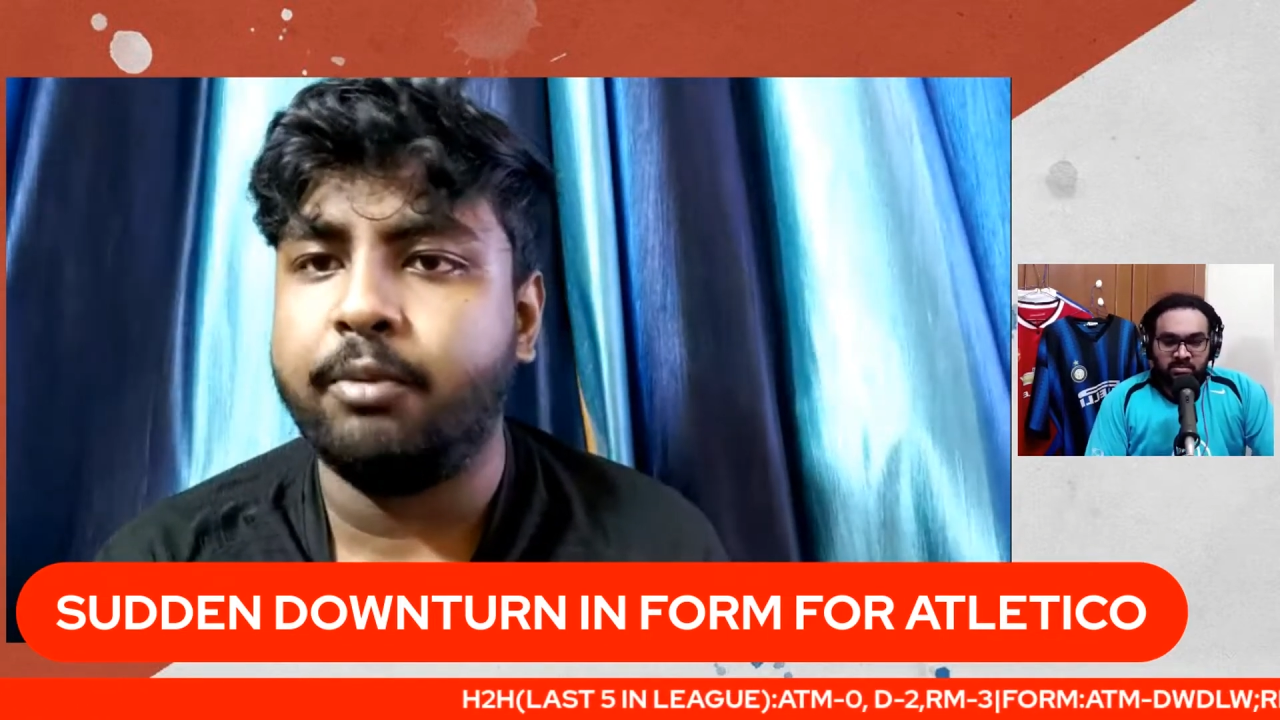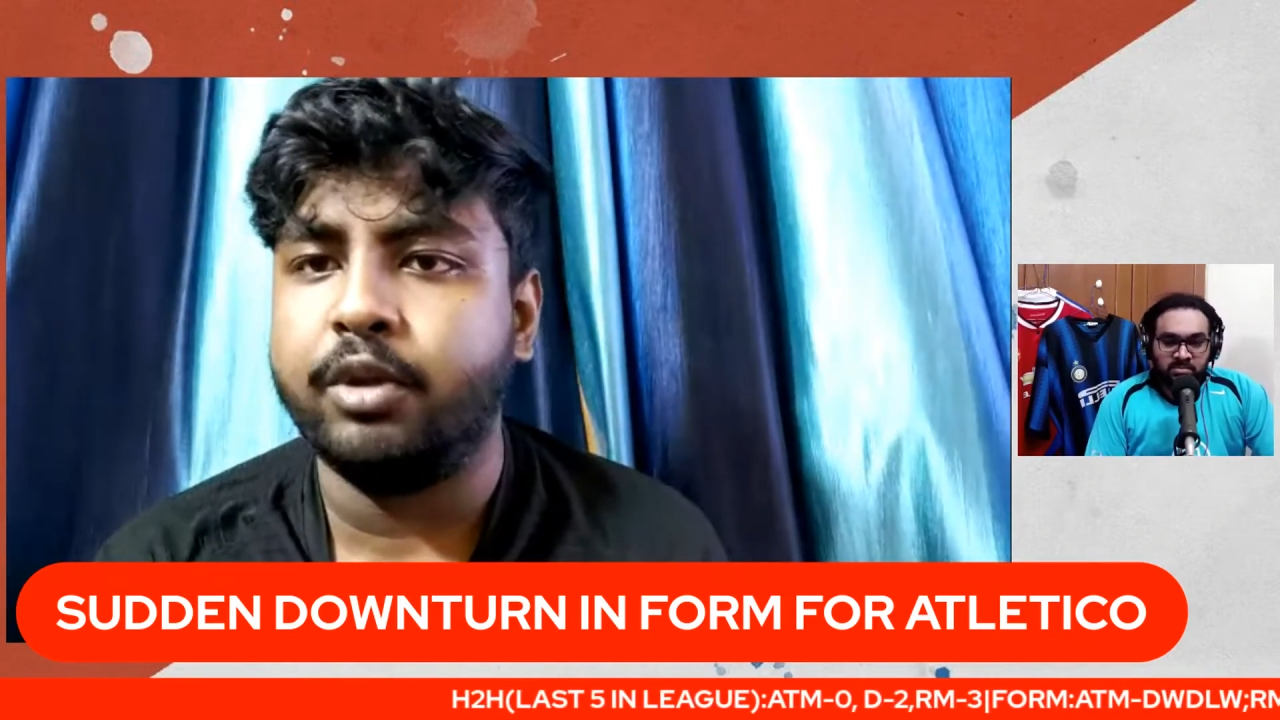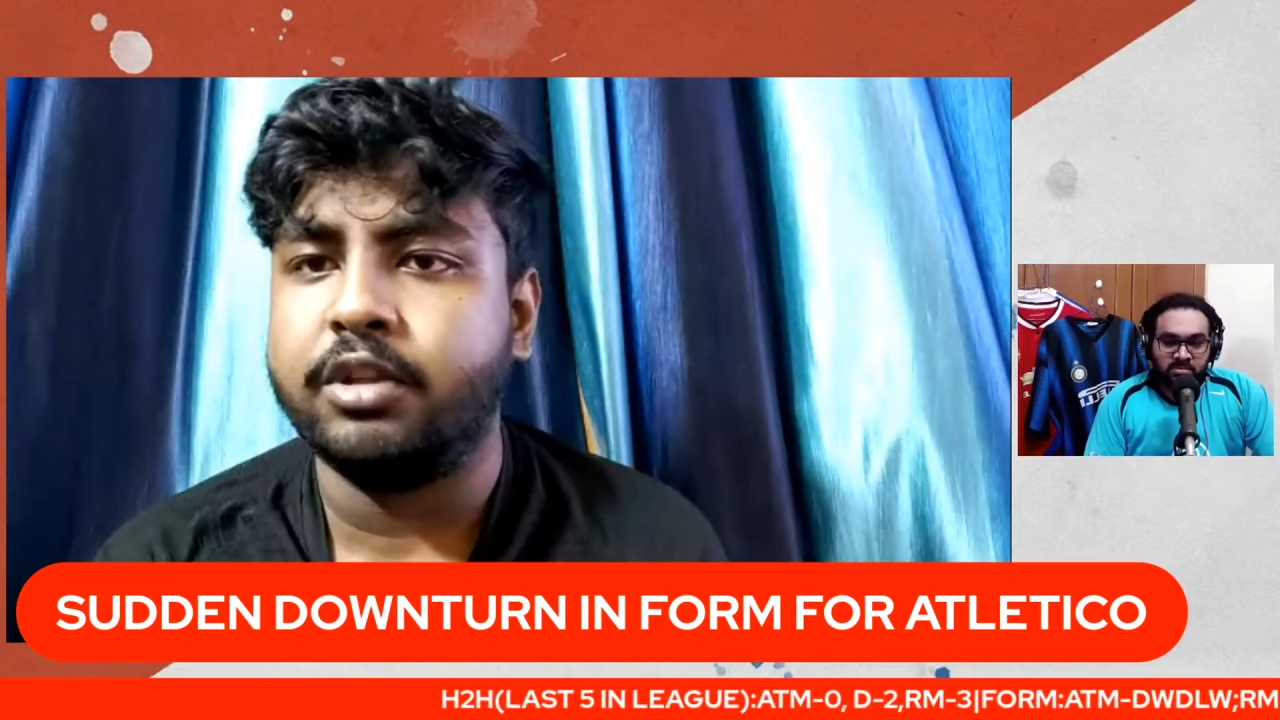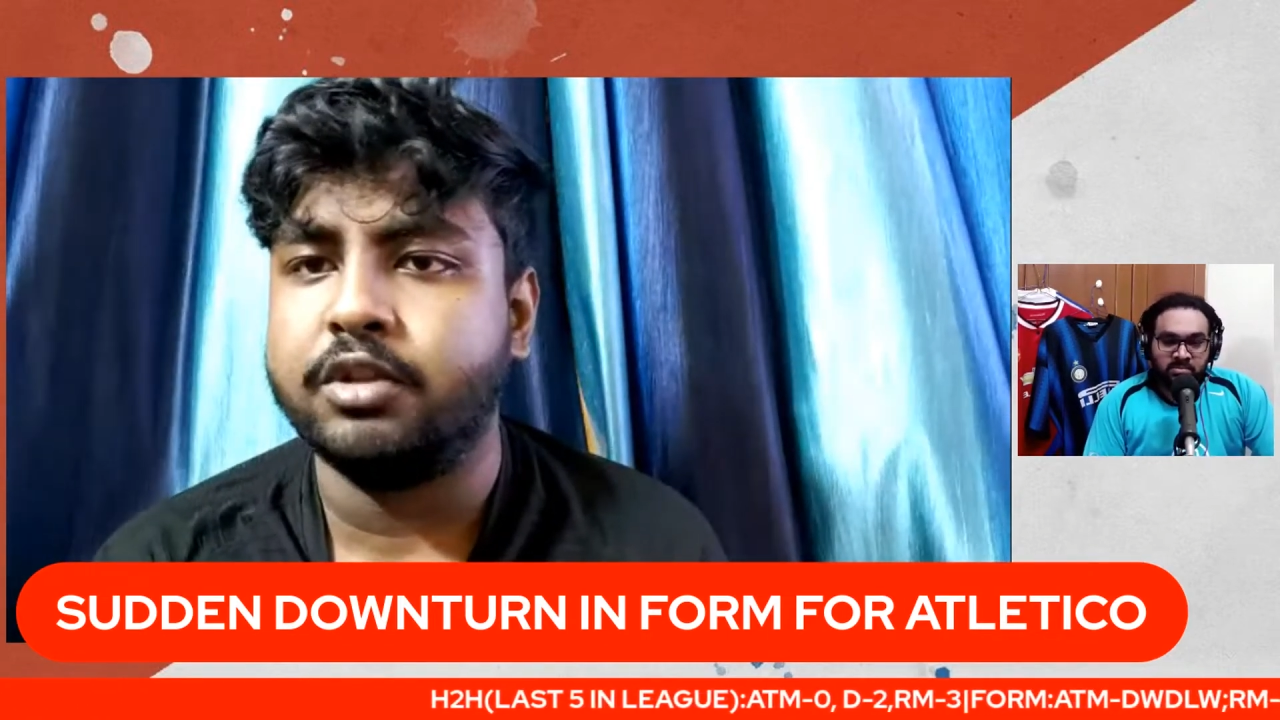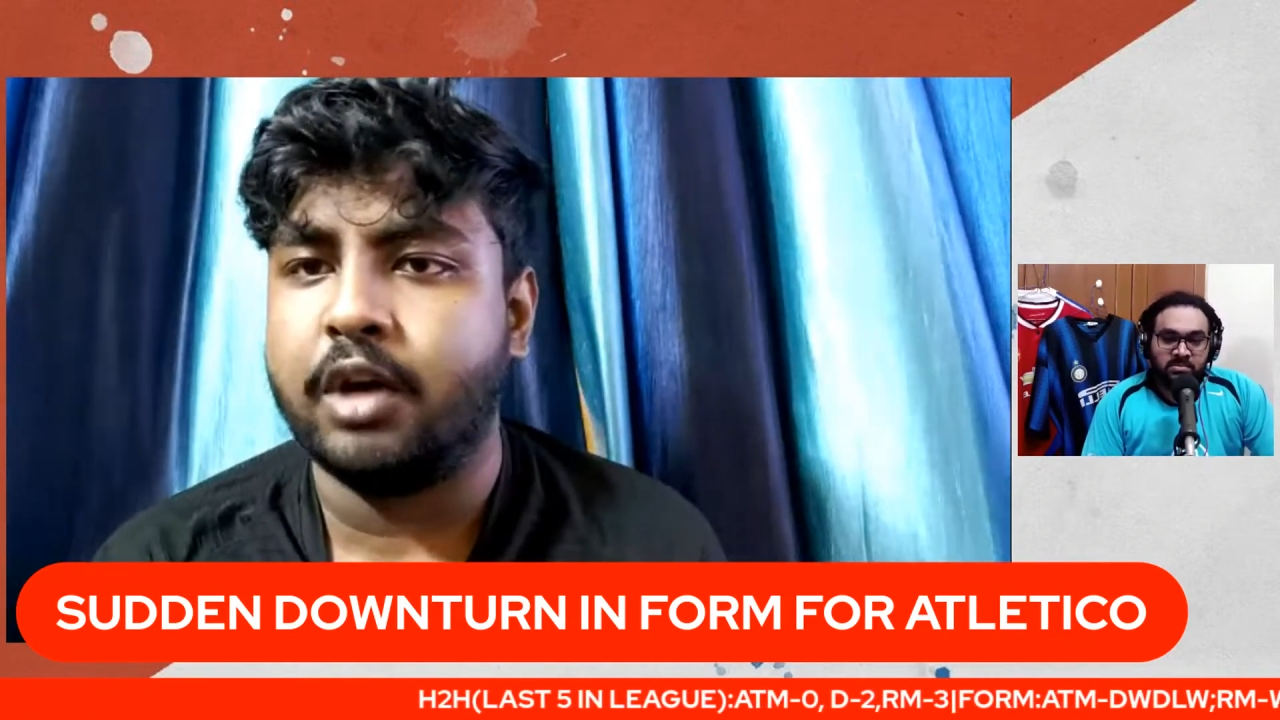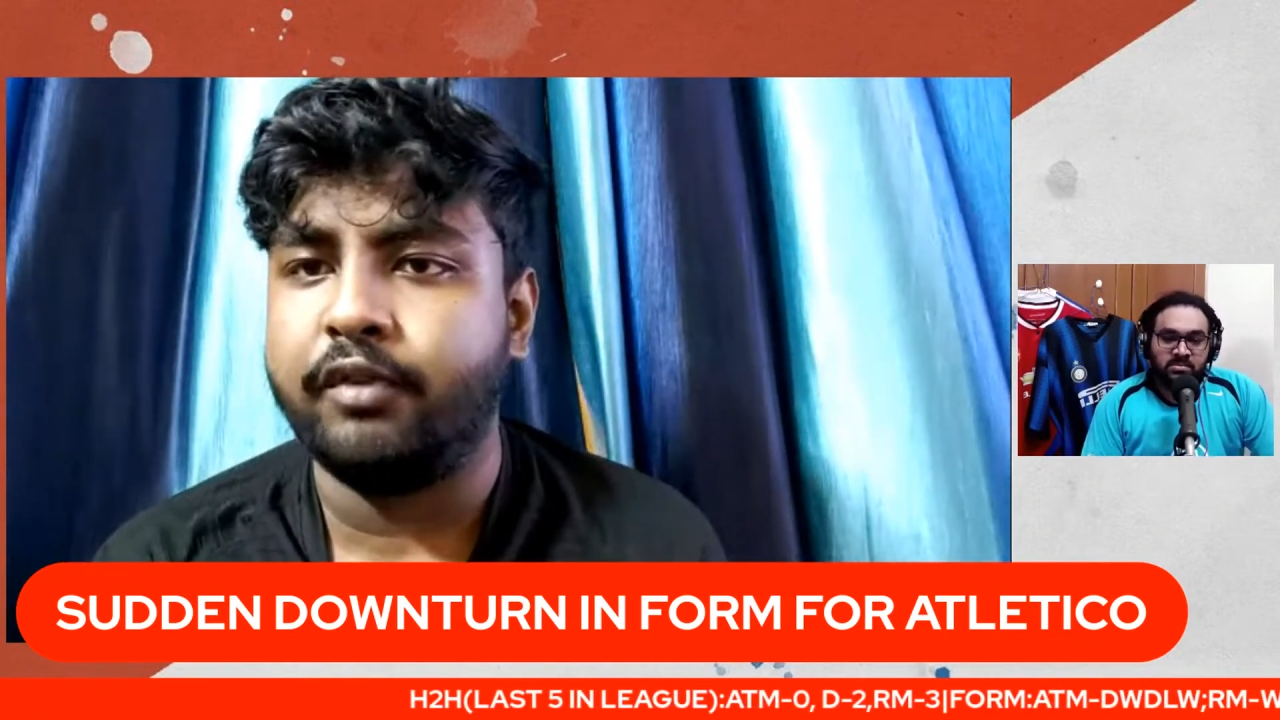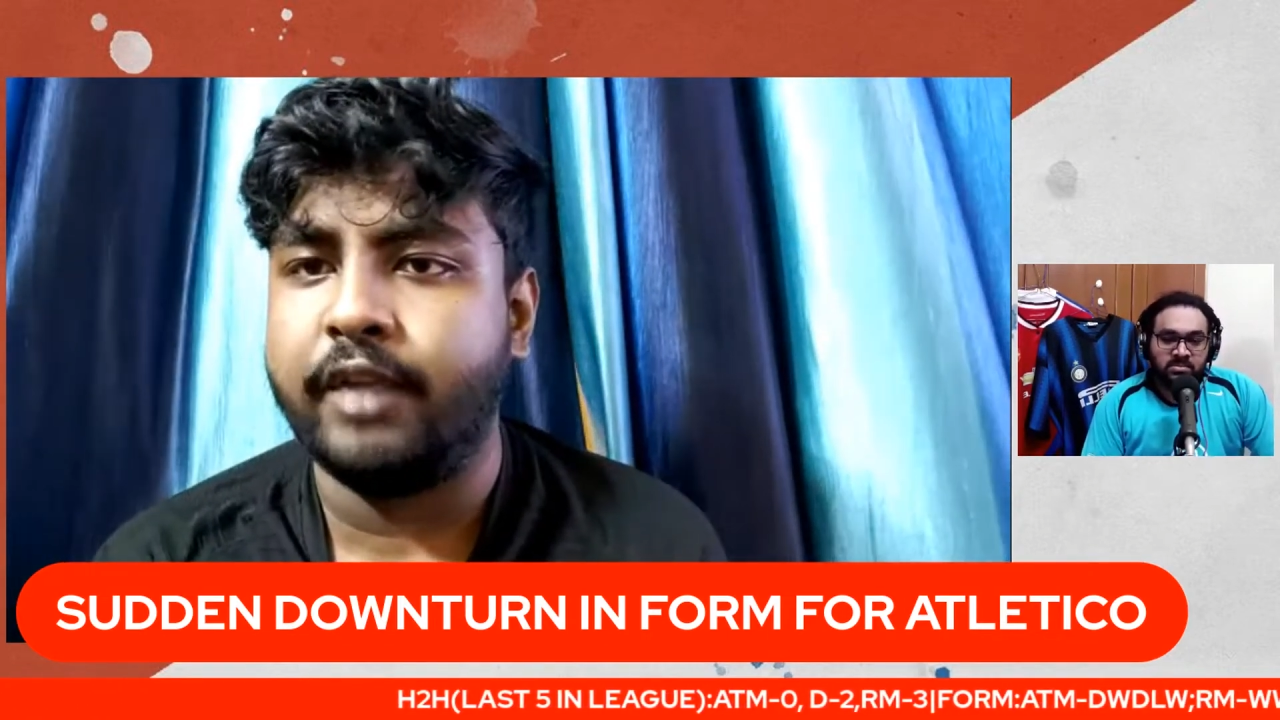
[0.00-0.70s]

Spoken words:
with the Joao